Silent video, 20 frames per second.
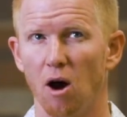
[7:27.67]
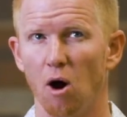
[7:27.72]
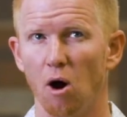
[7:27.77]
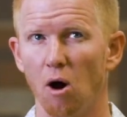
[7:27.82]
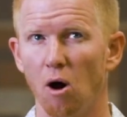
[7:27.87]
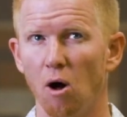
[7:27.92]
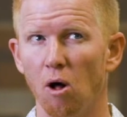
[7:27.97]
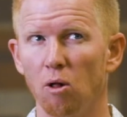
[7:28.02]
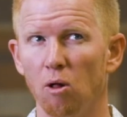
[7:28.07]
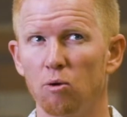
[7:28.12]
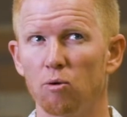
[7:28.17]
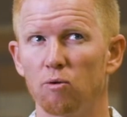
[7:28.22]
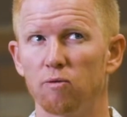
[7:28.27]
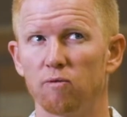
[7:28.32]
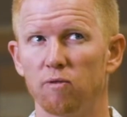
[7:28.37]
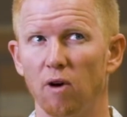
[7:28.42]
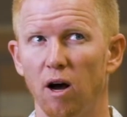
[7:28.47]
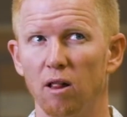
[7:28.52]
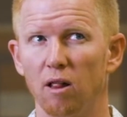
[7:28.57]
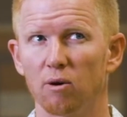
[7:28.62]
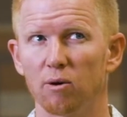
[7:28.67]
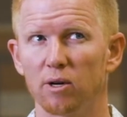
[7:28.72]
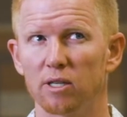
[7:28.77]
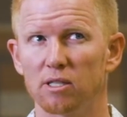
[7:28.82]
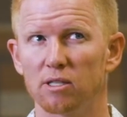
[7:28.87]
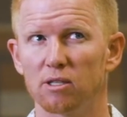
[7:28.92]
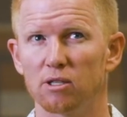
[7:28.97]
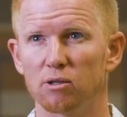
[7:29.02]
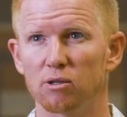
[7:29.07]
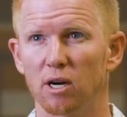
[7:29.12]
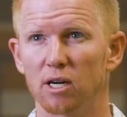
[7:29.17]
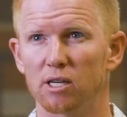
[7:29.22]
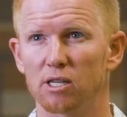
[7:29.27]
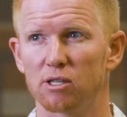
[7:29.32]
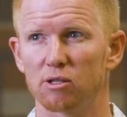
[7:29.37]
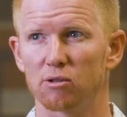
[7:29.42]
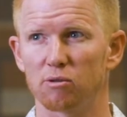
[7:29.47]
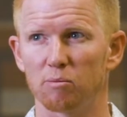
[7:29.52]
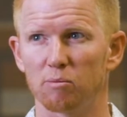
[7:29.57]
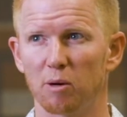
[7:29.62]
All who follow his
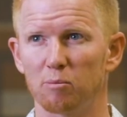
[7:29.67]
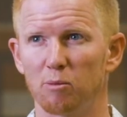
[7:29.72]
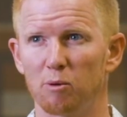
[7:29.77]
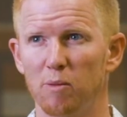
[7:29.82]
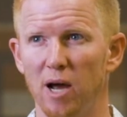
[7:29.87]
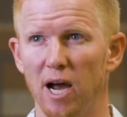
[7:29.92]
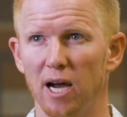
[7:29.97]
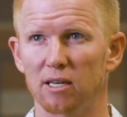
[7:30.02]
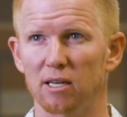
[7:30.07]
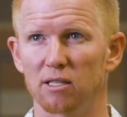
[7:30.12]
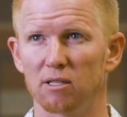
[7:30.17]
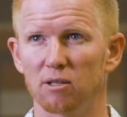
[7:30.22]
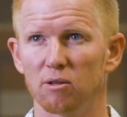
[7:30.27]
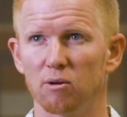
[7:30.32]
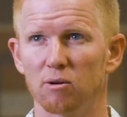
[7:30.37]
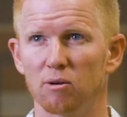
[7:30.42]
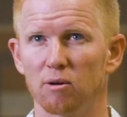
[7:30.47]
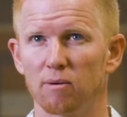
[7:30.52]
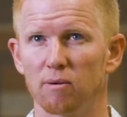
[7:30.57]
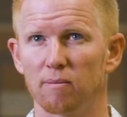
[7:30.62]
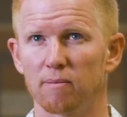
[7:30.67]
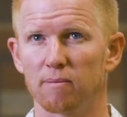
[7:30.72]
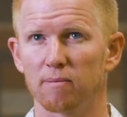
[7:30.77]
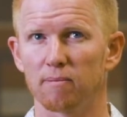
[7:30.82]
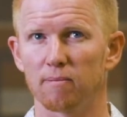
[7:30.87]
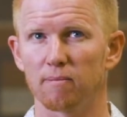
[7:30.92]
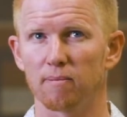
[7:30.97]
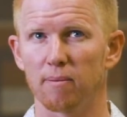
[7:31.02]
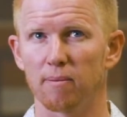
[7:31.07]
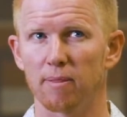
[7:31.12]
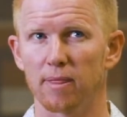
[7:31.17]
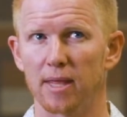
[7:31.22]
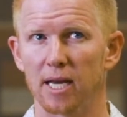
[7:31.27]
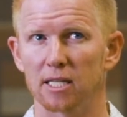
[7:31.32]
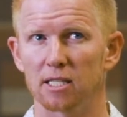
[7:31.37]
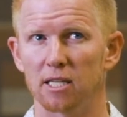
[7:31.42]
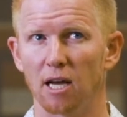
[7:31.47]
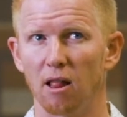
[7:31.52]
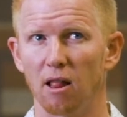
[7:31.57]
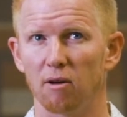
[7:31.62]
instructions. Remember back to
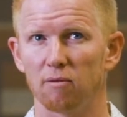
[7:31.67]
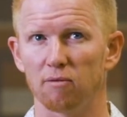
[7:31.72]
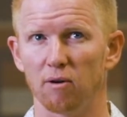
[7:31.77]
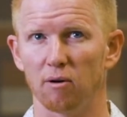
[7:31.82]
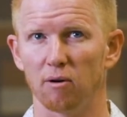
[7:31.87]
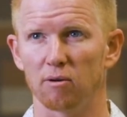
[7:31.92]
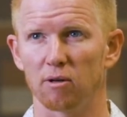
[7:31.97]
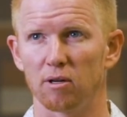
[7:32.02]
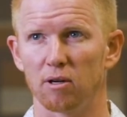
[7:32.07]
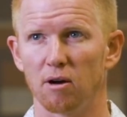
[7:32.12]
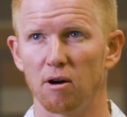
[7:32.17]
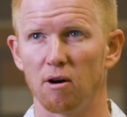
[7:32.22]
telephone.